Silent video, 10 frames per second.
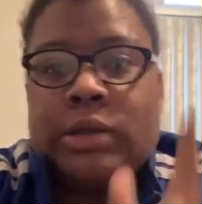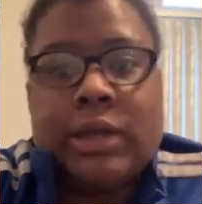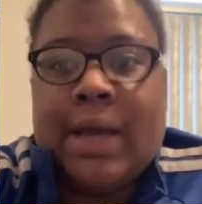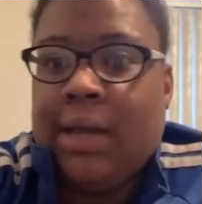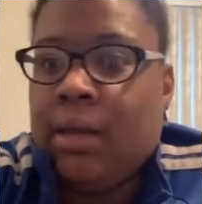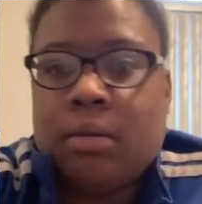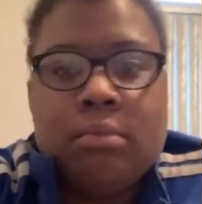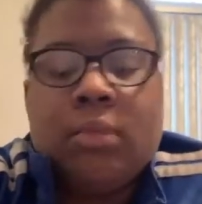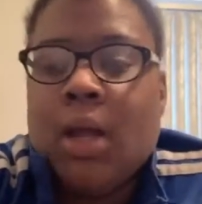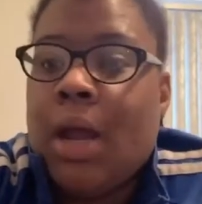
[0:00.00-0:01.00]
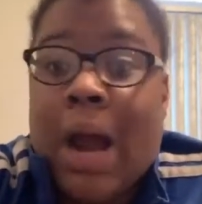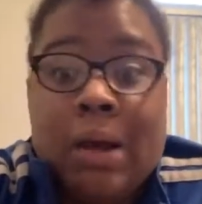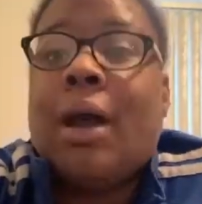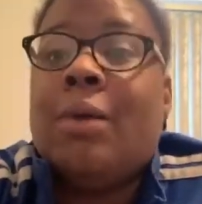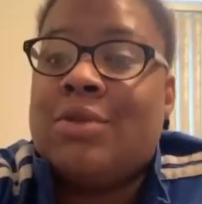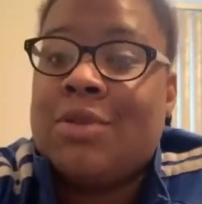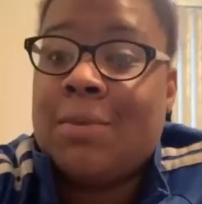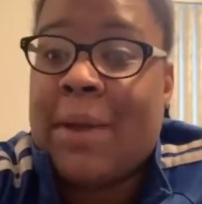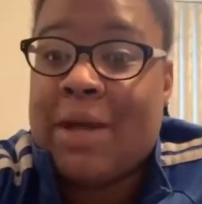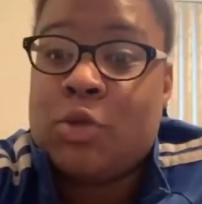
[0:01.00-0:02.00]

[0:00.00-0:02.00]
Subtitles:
Like, I was about